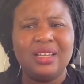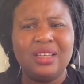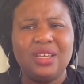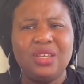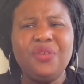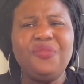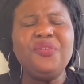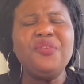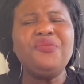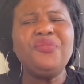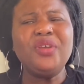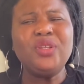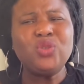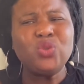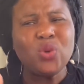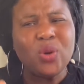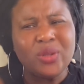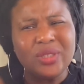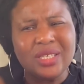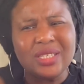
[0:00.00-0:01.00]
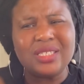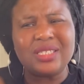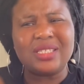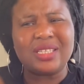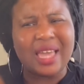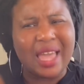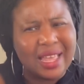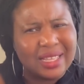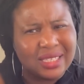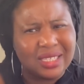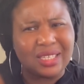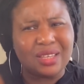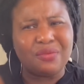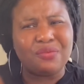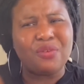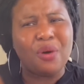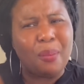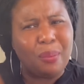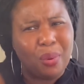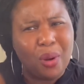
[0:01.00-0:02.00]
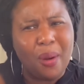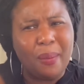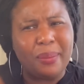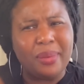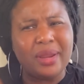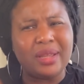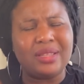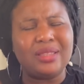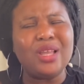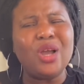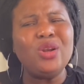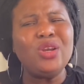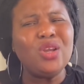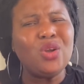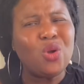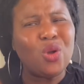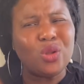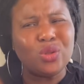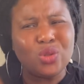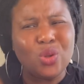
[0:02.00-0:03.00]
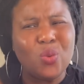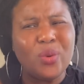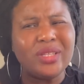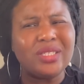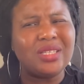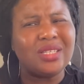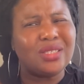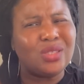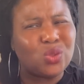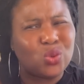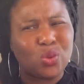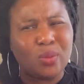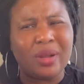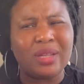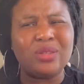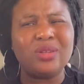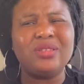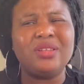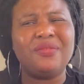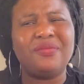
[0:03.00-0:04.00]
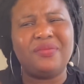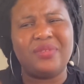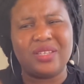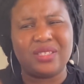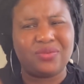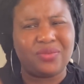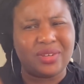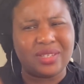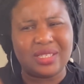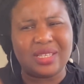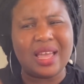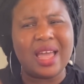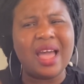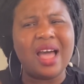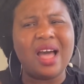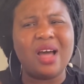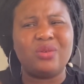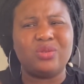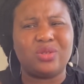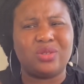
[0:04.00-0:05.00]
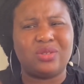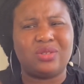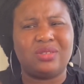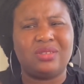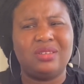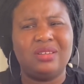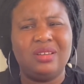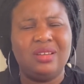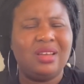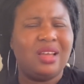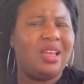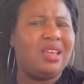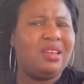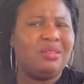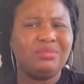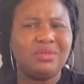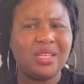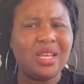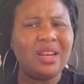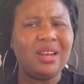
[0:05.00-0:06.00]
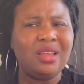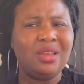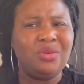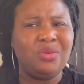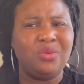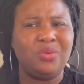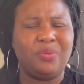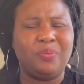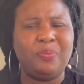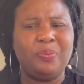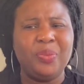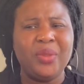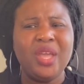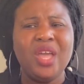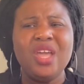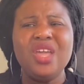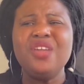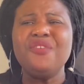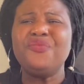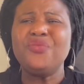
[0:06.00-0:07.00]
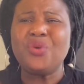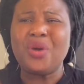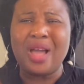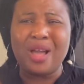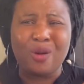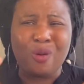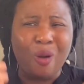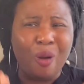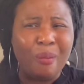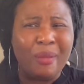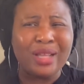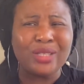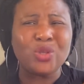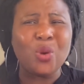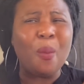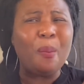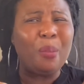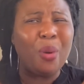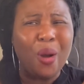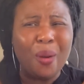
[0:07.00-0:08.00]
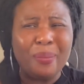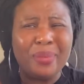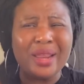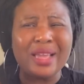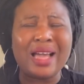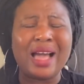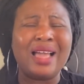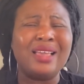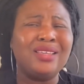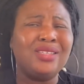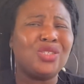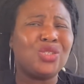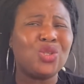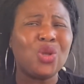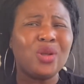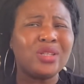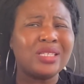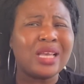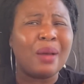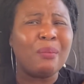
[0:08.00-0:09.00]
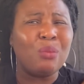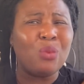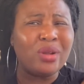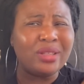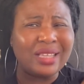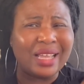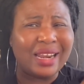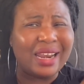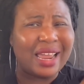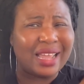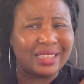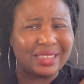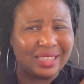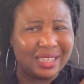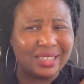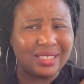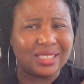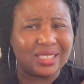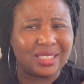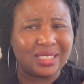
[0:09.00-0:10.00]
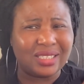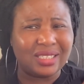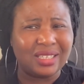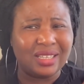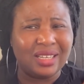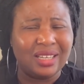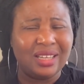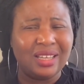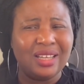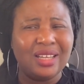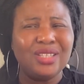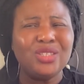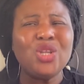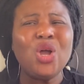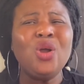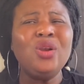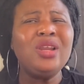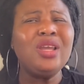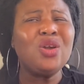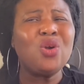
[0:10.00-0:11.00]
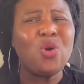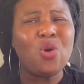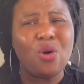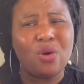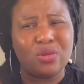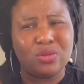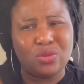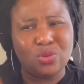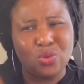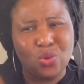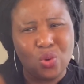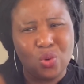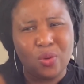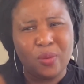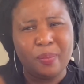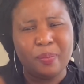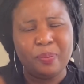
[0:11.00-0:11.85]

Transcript: If you feel do this kind of thing for public, not only God know what this woman does they face for inside house. I am telling you, if you can come out on public and insult a mother like this, not only God know